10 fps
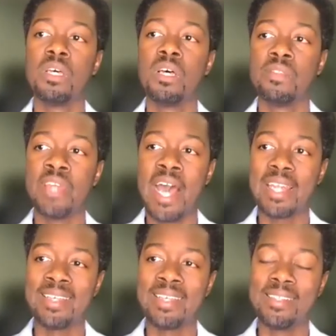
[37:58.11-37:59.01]
that
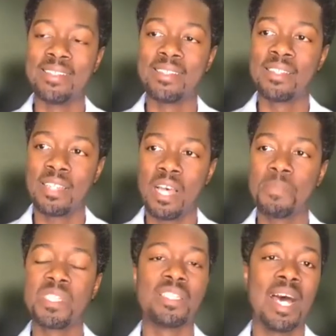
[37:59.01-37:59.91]
is
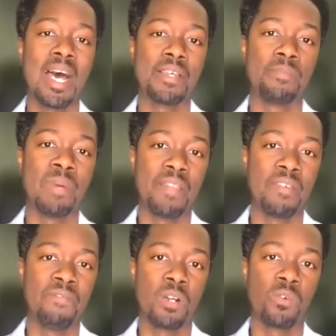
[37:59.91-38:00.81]
subsidized by the
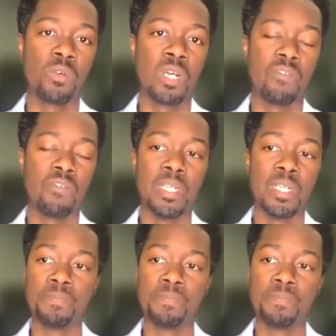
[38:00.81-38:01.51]
federal government